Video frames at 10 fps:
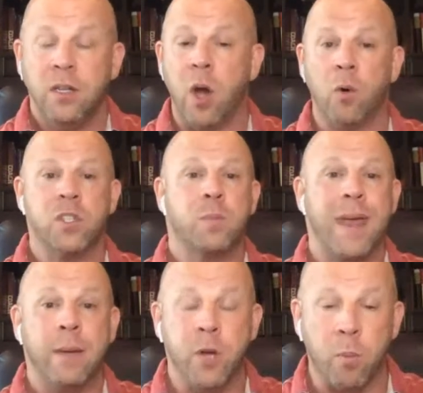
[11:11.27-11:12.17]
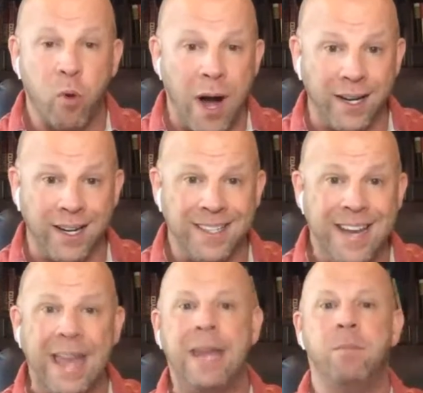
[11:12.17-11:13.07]
don't spam your product
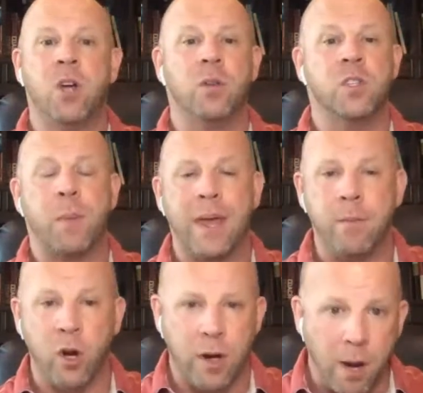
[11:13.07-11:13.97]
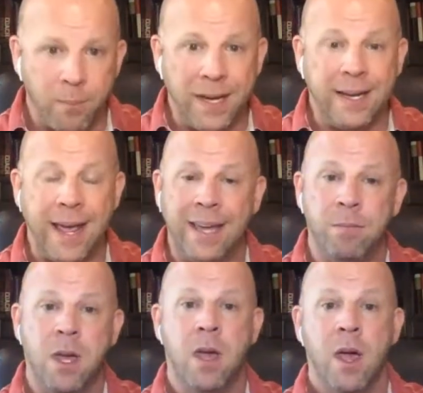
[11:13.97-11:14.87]
name, don't spam your company name,